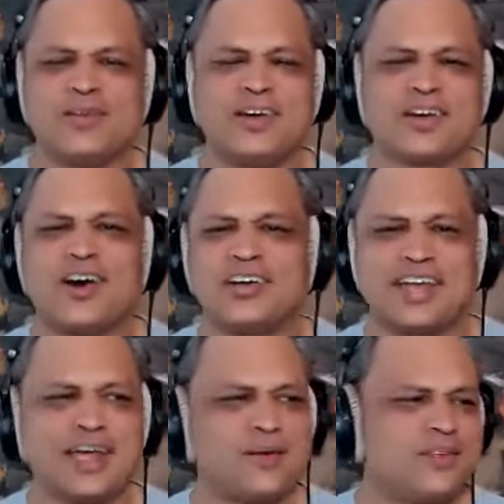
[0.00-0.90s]

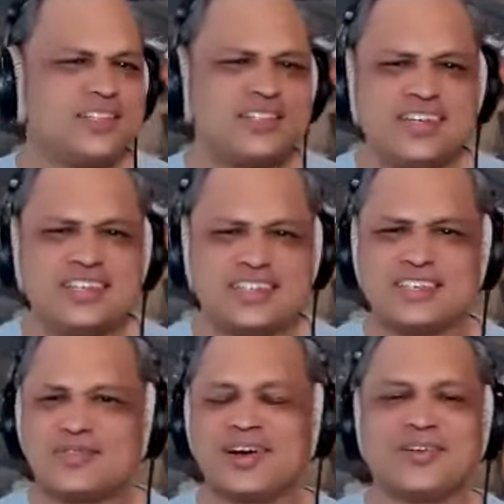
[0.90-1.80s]
Kanye with his
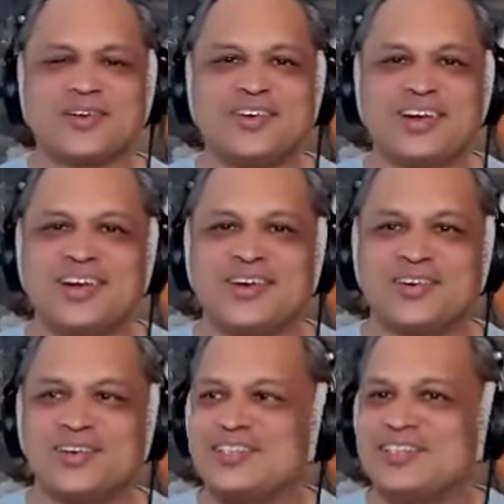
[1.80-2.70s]
Yeezys, right? Or
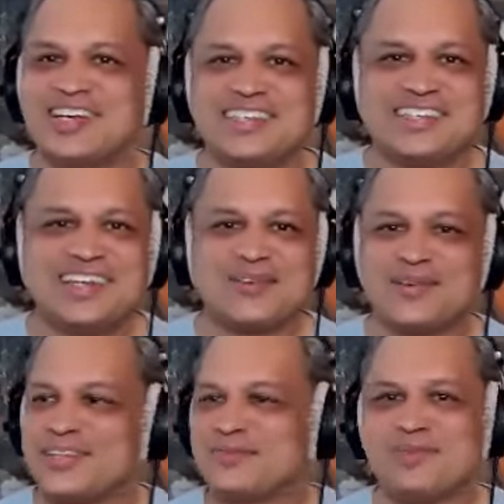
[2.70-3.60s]
Jay-Z with
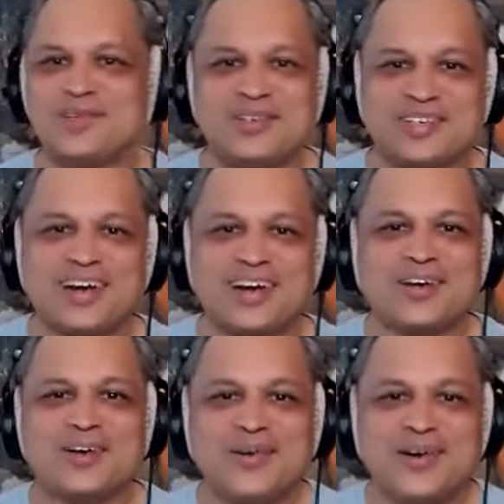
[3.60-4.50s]
his music, right?
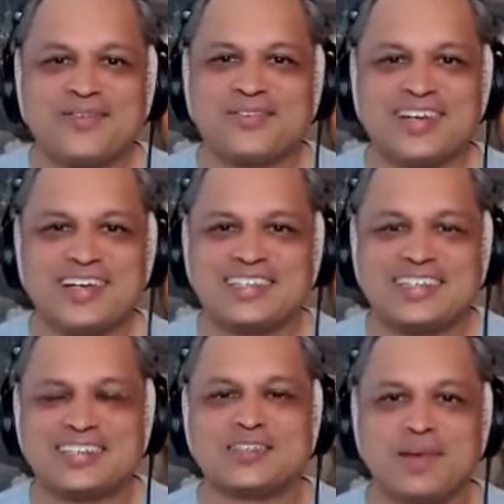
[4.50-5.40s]
Whoever it is, it doesn't
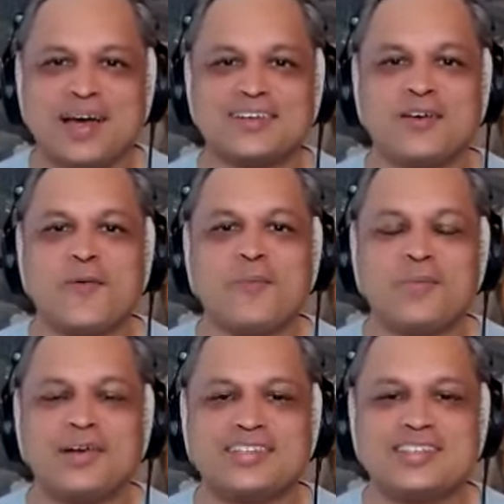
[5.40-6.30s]
matter. But it's
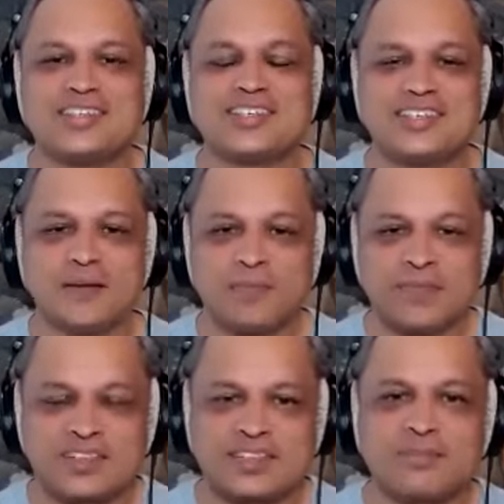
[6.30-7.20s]
just
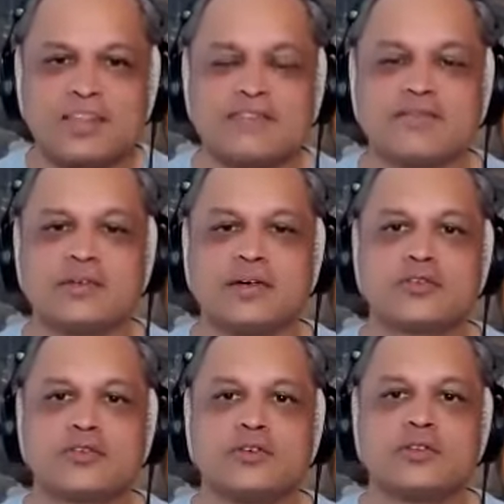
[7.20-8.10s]
something flowing through
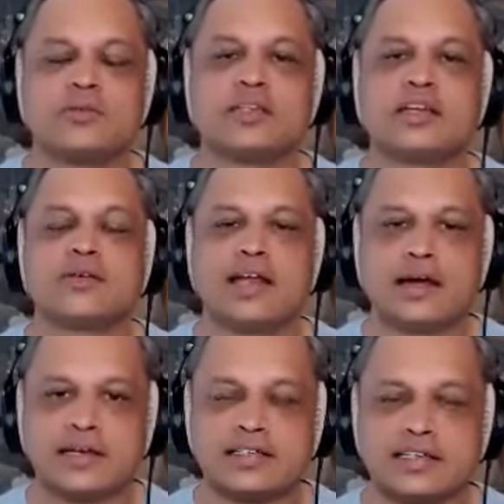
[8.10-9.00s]
them that they're allowing to
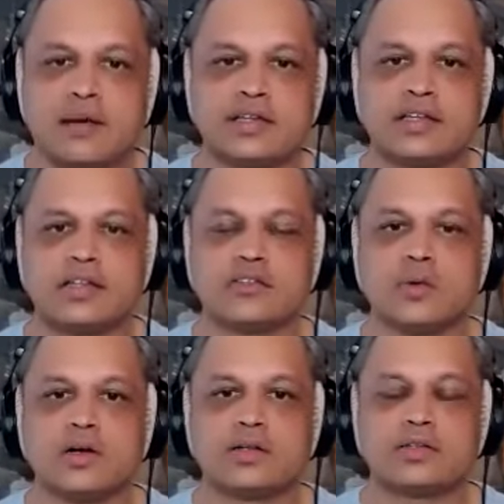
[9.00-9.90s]
come into this
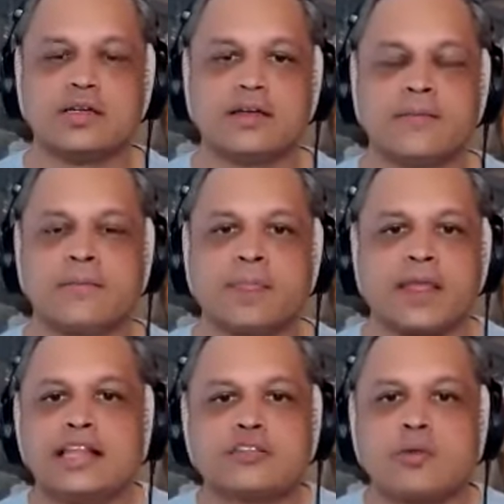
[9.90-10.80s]
world. And
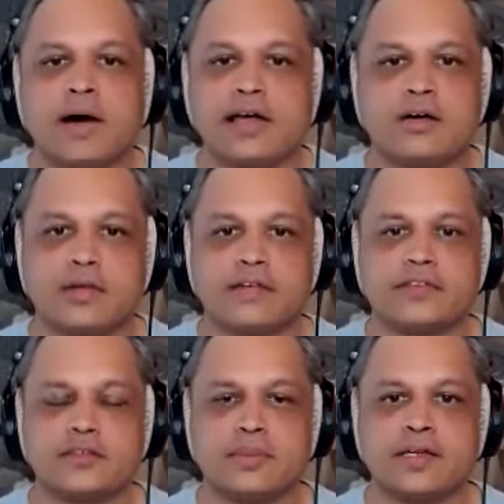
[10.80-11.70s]
that's what my whole life has
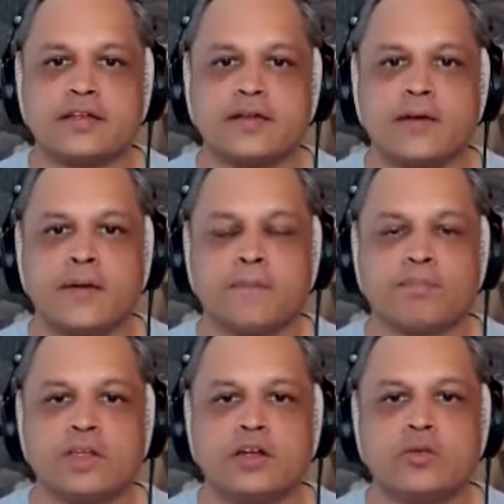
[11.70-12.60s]
been.
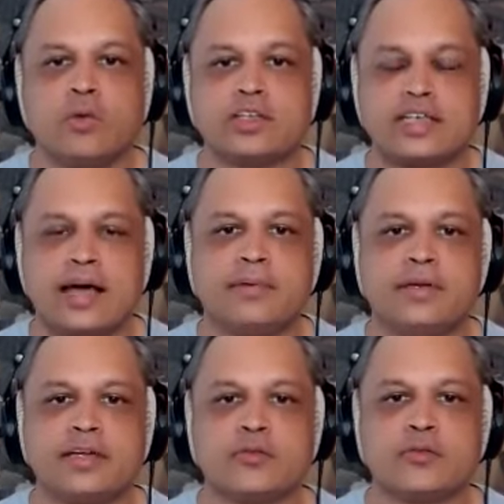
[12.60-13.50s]
What's happening
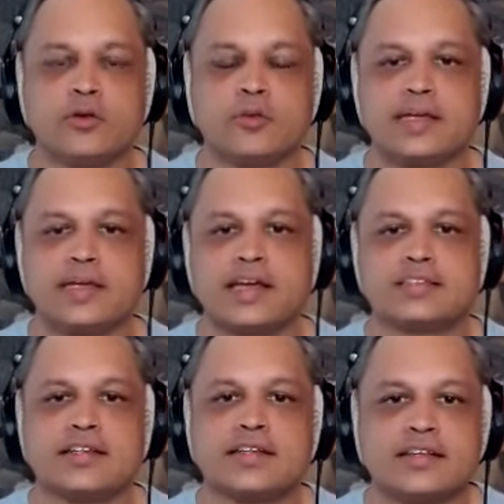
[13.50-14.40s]
through me has
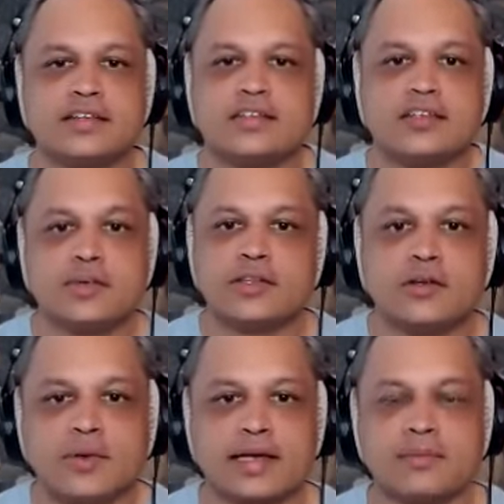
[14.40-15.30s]
nothing to do with who I am
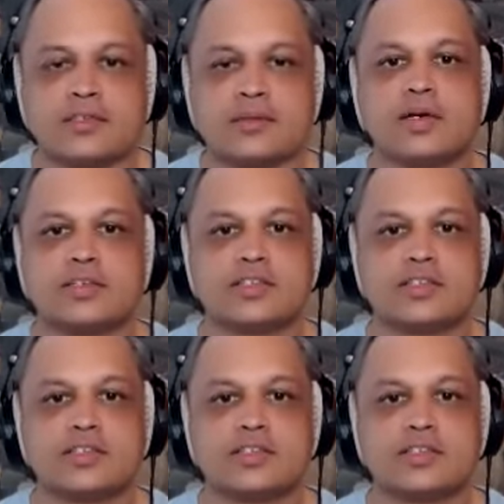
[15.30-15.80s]
as a person.